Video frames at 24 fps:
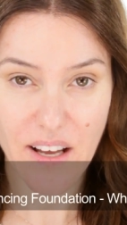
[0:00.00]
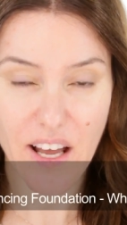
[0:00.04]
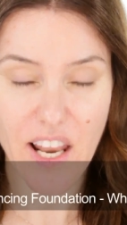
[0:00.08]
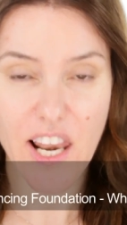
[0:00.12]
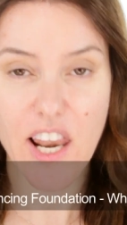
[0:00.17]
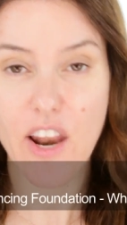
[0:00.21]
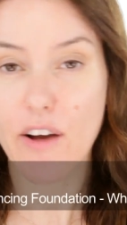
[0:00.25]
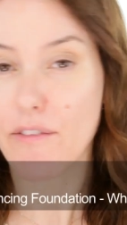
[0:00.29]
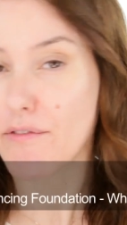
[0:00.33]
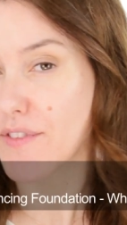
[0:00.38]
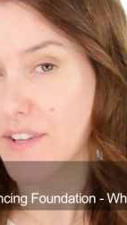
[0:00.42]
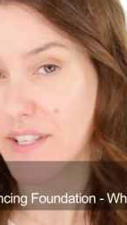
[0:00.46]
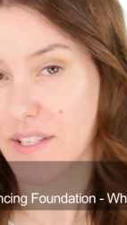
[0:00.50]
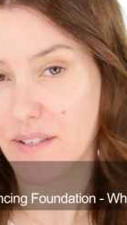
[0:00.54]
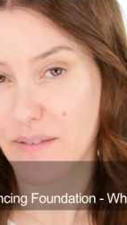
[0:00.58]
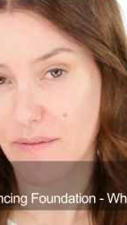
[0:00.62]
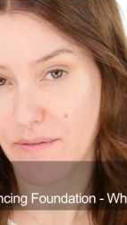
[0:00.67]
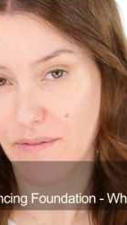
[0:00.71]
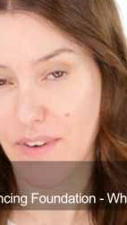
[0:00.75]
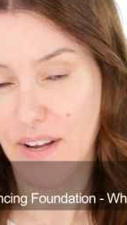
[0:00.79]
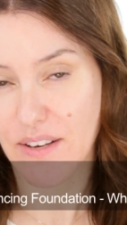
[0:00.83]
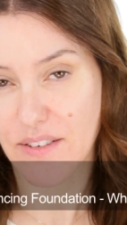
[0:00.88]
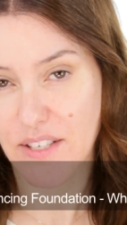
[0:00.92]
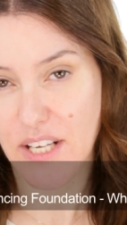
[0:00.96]
I love this
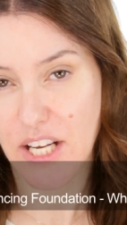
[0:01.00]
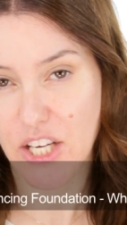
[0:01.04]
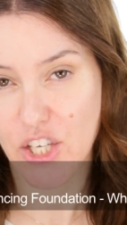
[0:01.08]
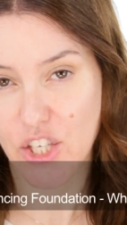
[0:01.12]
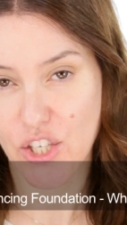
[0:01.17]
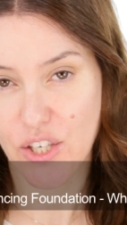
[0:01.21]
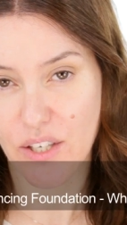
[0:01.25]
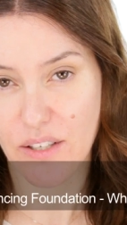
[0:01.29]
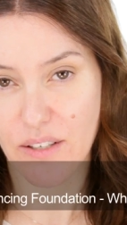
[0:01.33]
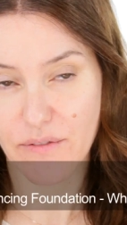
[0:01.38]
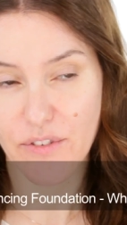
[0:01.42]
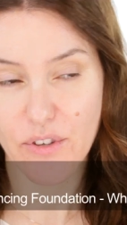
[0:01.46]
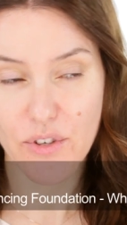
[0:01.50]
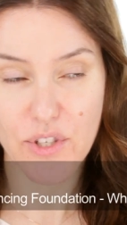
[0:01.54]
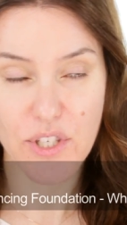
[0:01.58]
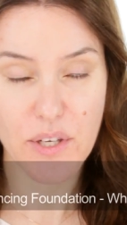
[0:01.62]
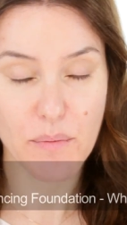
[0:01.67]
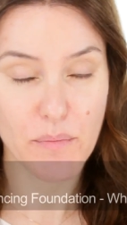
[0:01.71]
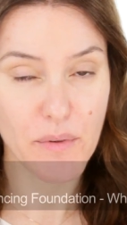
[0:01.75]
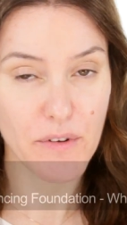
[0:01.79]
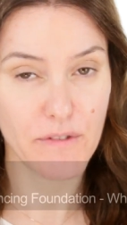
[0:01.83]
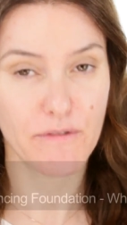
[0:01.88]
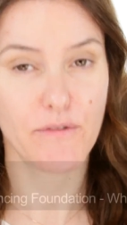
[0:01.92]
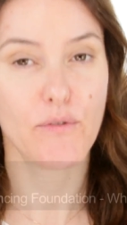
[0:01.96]
foundation. I've used
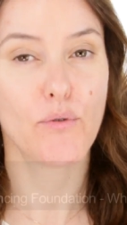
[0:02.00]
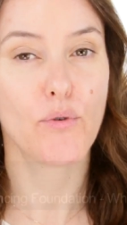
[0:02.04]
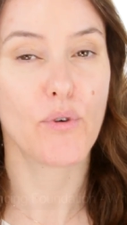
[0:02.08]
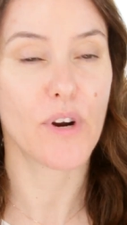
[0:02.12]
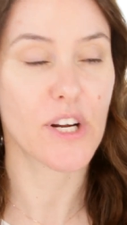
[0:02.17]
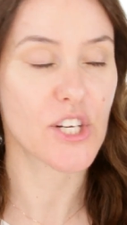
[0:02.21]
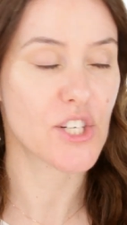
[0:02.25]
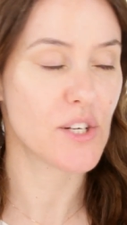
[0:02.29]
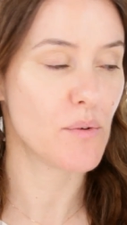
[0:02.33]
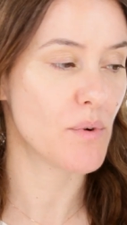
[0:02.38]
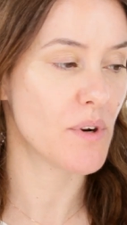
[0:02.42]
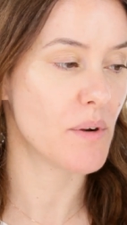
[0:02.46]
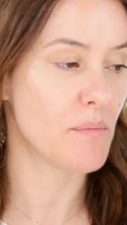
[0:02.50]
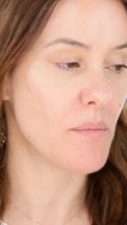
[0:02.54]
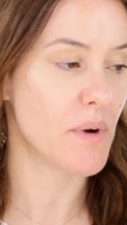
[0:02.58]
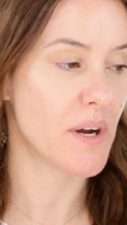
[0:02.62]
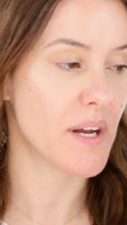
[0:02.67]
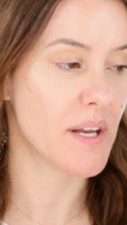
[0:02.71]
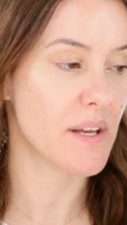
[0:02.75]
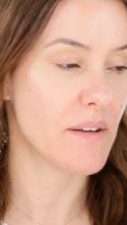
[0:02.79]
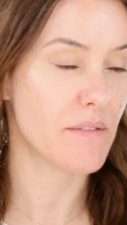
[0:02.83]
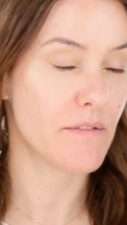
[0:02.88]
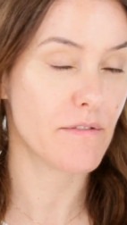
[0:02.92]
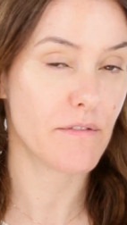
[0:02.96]
it before, actually, one of
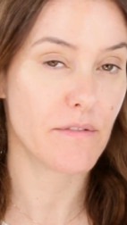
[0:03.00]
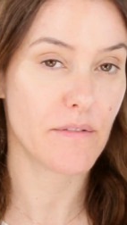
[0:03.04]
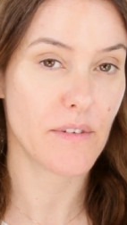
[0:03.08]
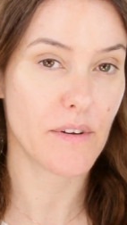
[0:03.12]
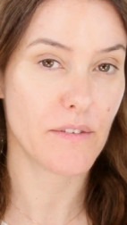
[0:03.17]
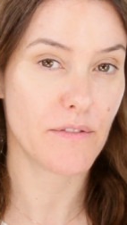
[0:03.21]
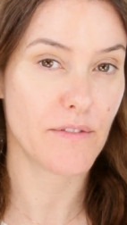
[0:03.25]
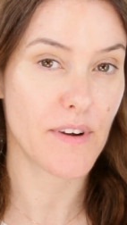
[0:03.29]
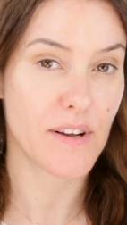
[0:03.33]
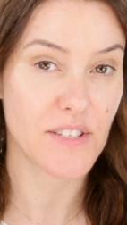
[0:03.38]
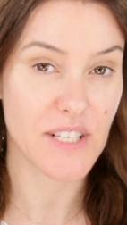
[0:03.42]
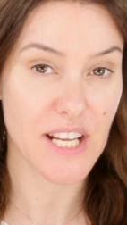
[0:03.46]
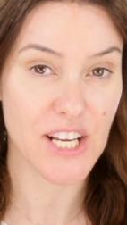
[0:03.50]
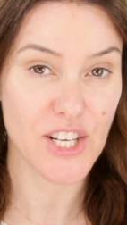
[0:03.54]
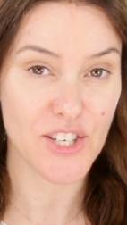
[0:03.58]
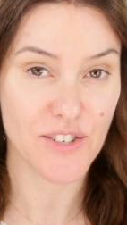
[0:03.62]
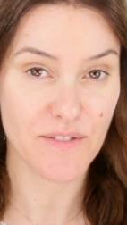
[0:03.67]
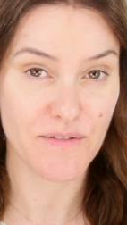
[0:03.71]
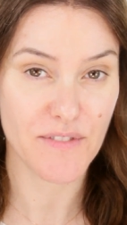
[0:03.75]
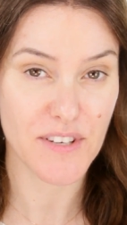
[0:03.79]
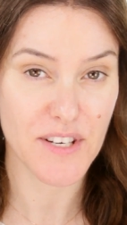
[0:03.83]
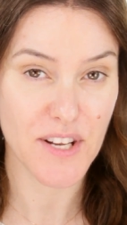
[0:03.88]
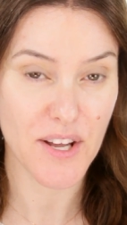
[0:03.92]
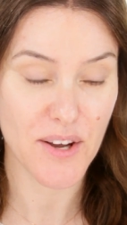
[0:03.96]
my
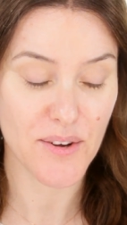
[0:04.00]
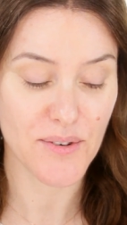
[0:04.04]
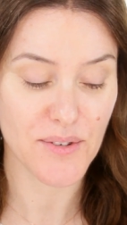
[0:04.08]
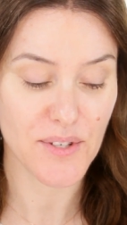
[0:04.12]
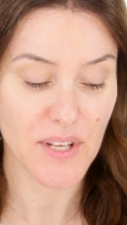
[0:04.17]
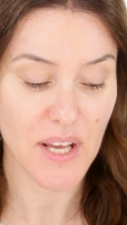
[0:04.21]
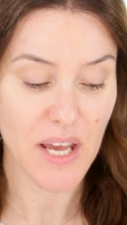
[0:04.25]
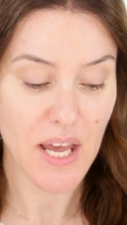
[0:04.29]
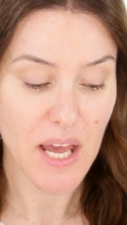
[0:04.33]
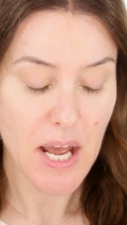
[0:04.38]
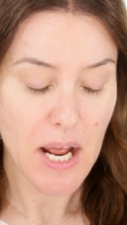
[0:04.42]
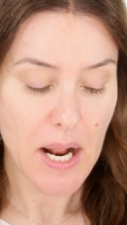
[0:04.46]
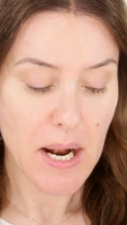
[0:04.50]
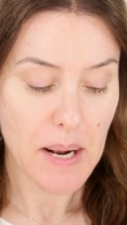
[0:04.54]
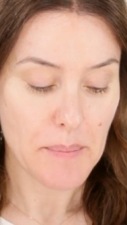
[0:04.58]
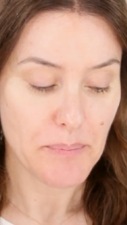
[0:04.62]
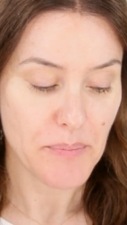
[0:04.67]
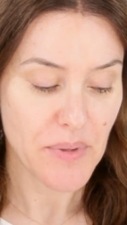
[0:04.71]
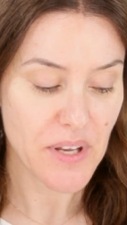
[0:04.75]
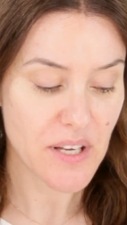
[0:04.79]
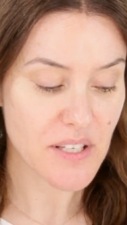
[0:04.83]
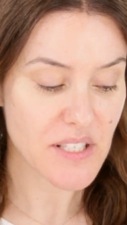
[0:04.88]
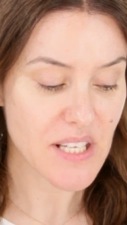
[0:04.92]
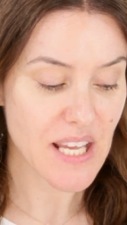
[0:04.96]
foundation videos
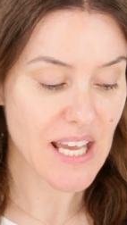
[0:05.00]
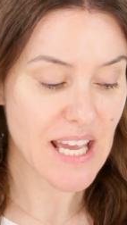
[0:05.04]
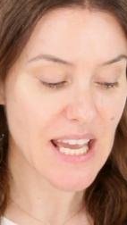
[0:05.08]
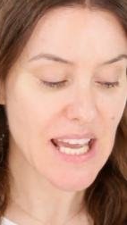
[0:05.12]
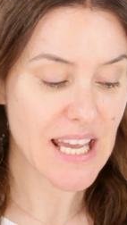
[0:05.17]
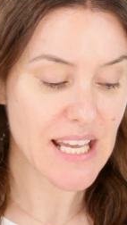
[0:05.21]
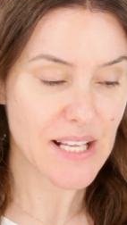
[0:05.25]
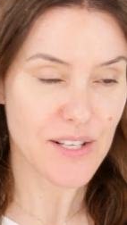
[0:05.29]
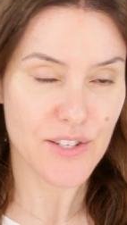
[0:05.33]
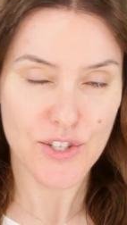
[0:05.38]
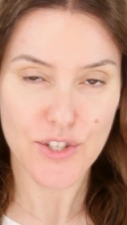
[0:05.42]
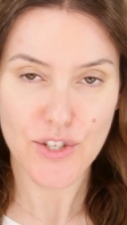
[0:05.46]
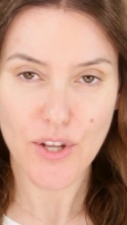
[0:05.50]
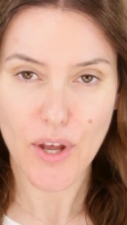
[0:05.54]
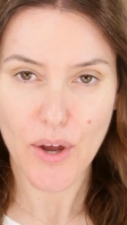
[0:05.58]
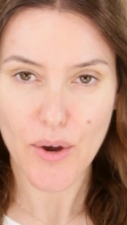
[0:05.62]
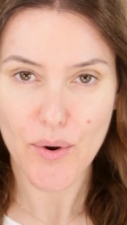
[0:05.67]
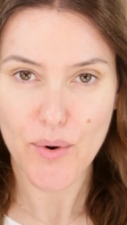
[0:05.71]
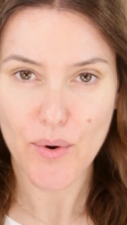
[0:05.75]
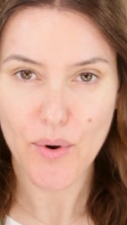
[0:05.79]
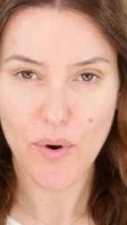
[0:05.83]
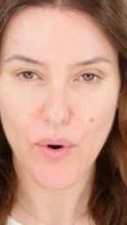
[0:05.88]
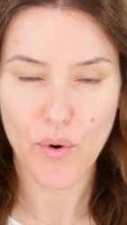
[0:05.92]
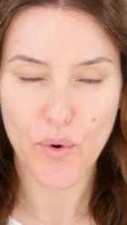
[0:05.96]
because it is
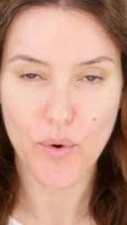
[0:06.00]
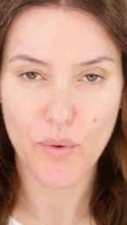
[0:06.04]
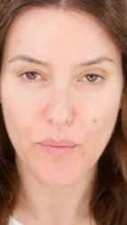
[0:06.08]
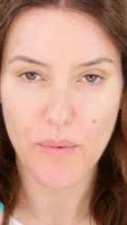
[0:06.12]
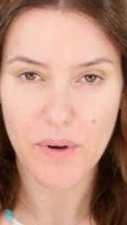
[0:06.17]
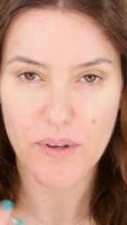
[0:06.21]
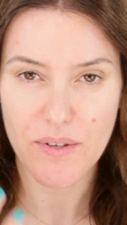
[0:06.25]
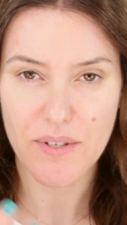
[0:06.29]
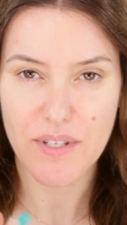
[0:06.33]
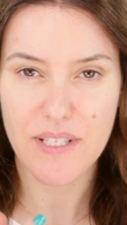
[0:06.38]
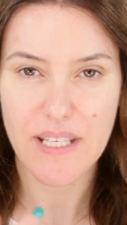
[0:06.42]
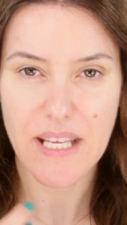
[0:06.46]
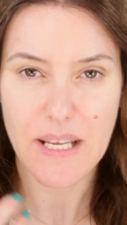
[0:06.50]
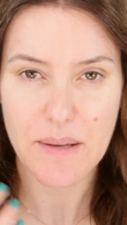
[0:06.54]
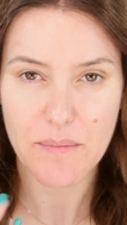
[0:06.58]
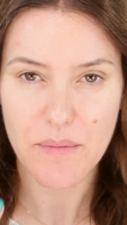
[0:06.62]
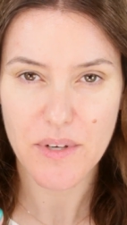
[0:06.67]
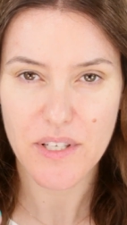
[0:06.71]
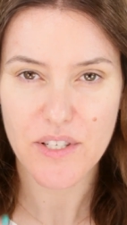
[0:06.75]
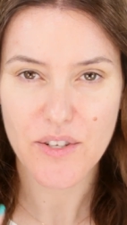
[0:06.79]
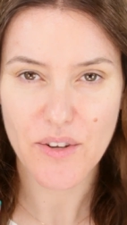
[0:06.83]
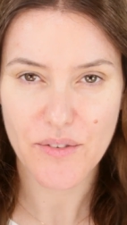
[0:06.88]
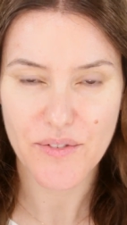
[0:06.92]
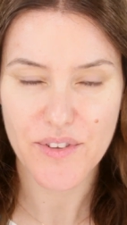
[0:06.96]
so almost
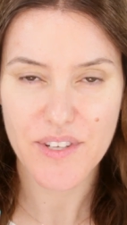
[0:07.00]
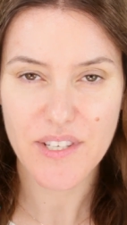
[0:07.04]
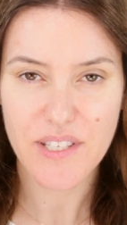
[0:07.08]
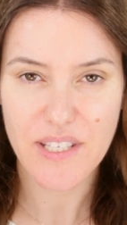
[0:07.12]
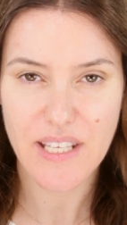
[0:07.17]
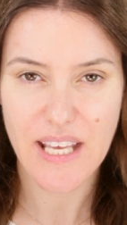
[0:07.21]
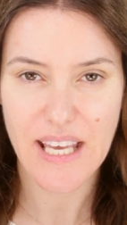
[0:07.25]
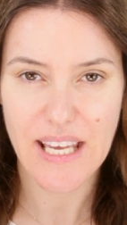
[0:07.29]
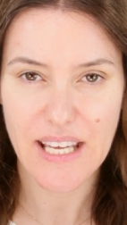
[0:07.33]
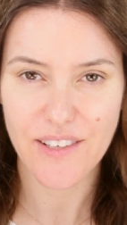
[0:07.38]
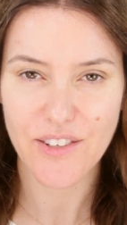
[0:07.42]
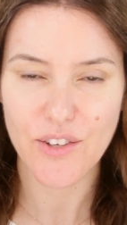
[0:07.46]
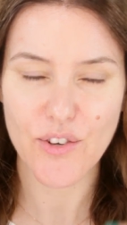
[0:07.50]
seamless on the skin.